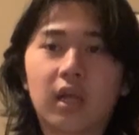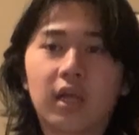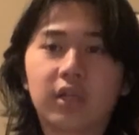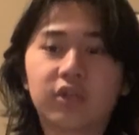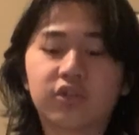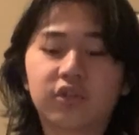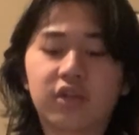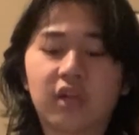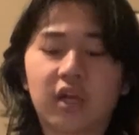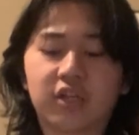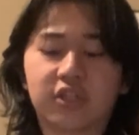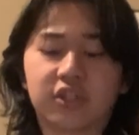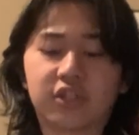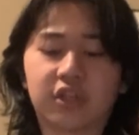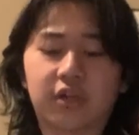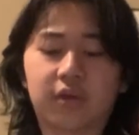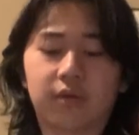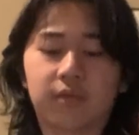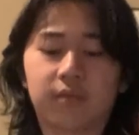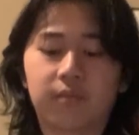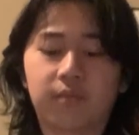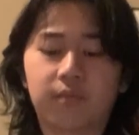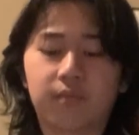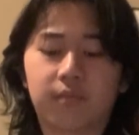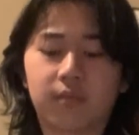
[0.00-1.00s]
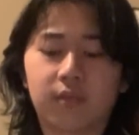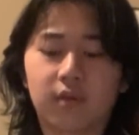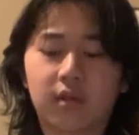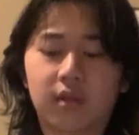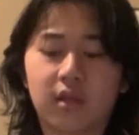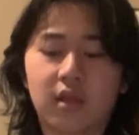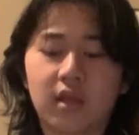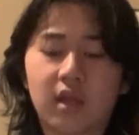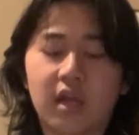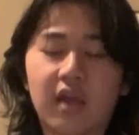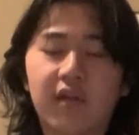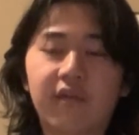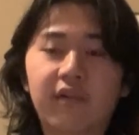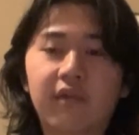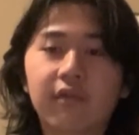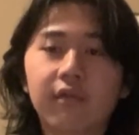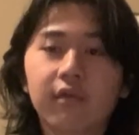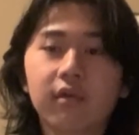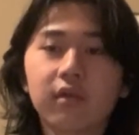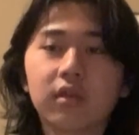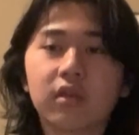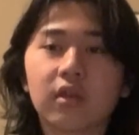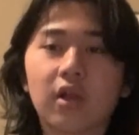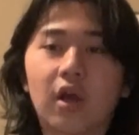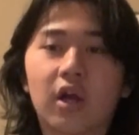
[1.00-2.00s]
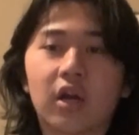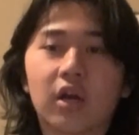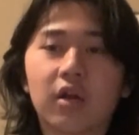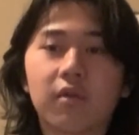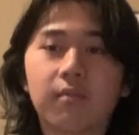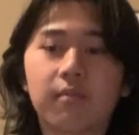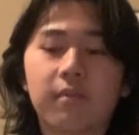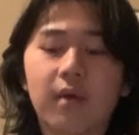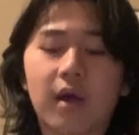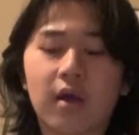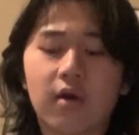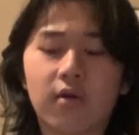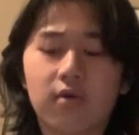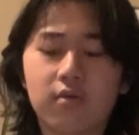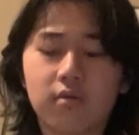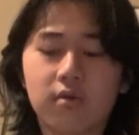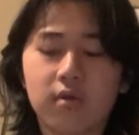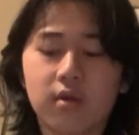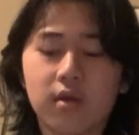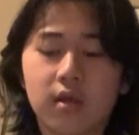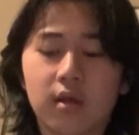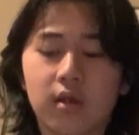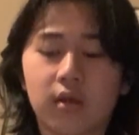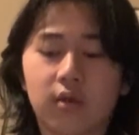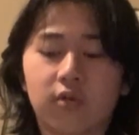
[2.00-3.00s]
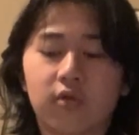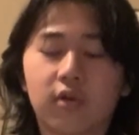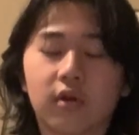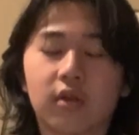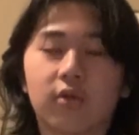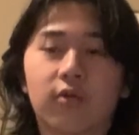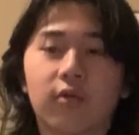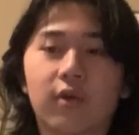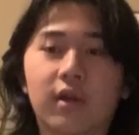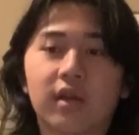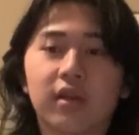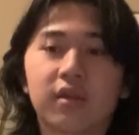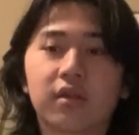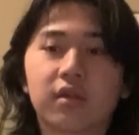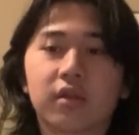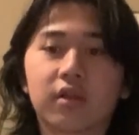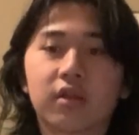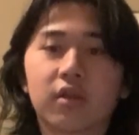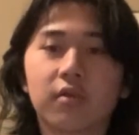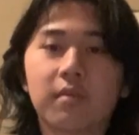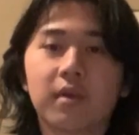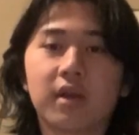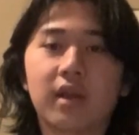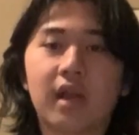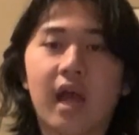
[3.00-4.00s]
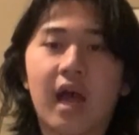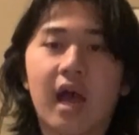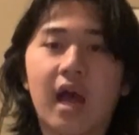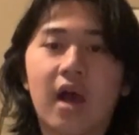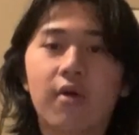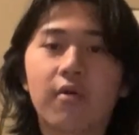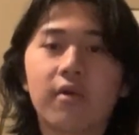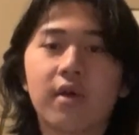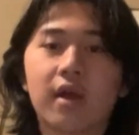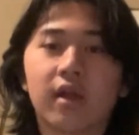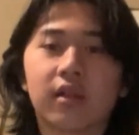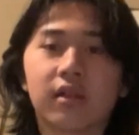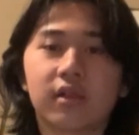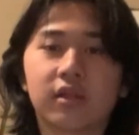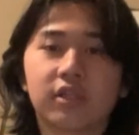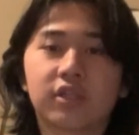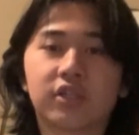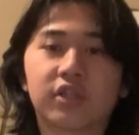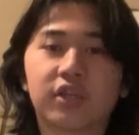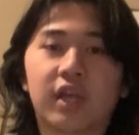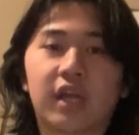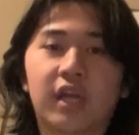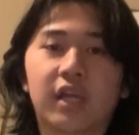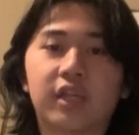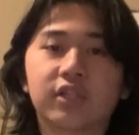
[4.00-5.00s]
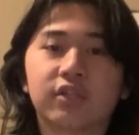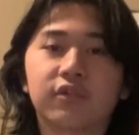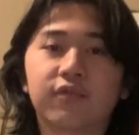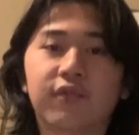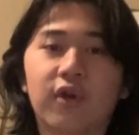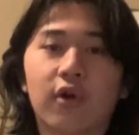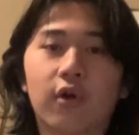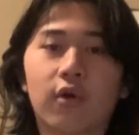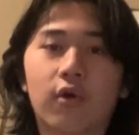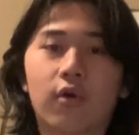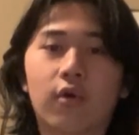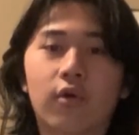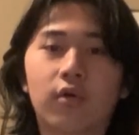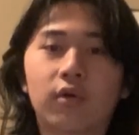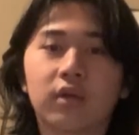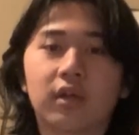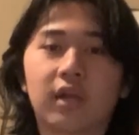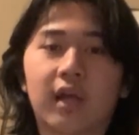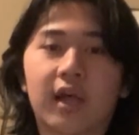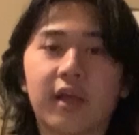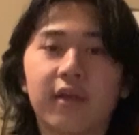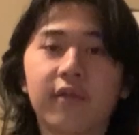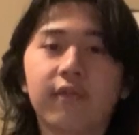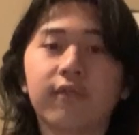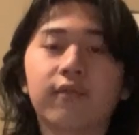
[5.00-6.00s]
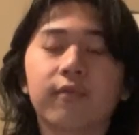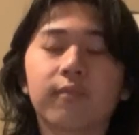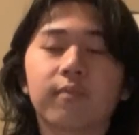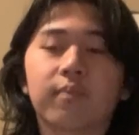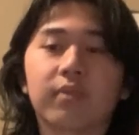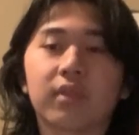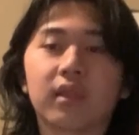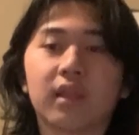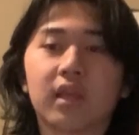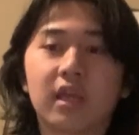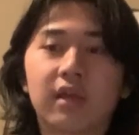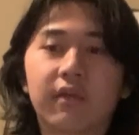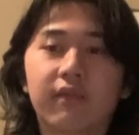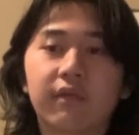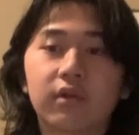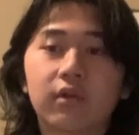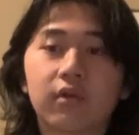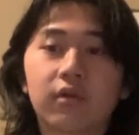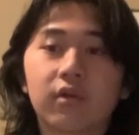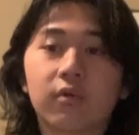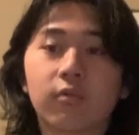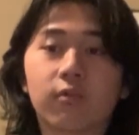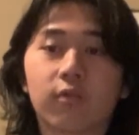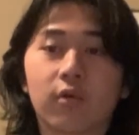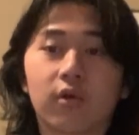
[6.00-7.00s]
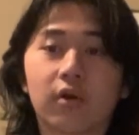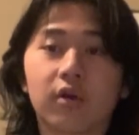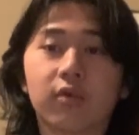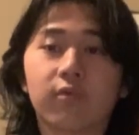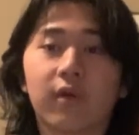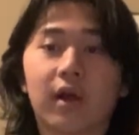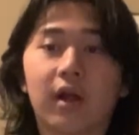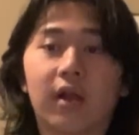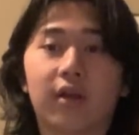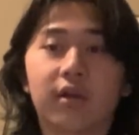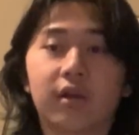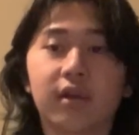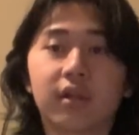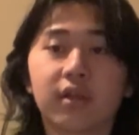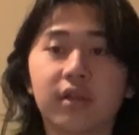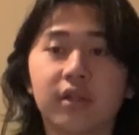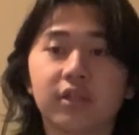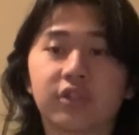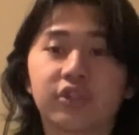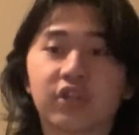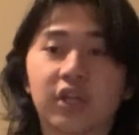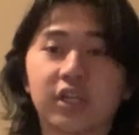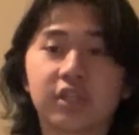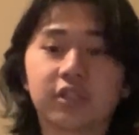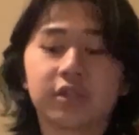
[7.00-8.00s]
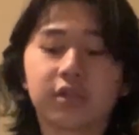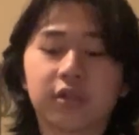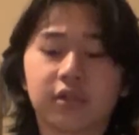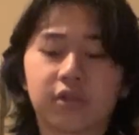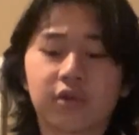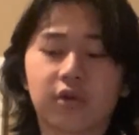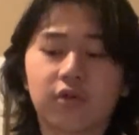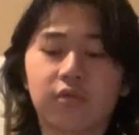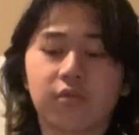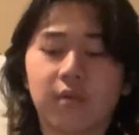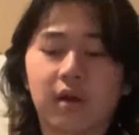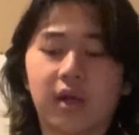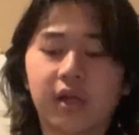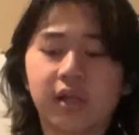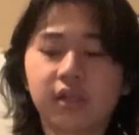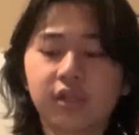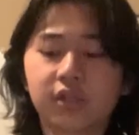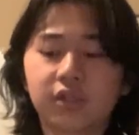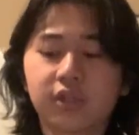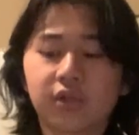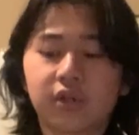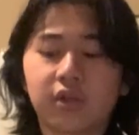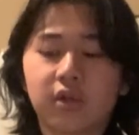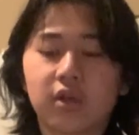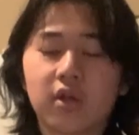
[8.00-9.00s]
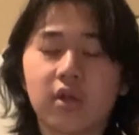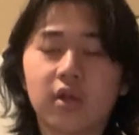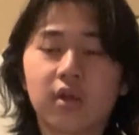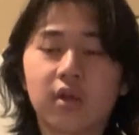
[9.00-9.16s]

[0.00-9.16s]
Introduction. Have you ever thought about the grading system and how it hasn't changed for our whole life, even though the world around us is changing so much?